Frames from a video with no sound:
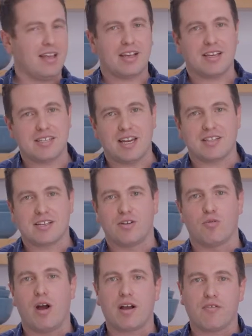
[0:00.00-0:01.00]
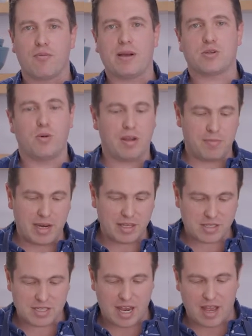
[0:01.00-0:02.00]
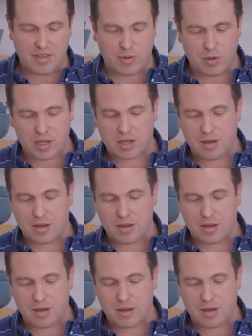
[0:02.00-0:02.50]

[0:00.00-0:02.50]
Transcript: like I said, it's gonna rock for about 20 minutes. And then when it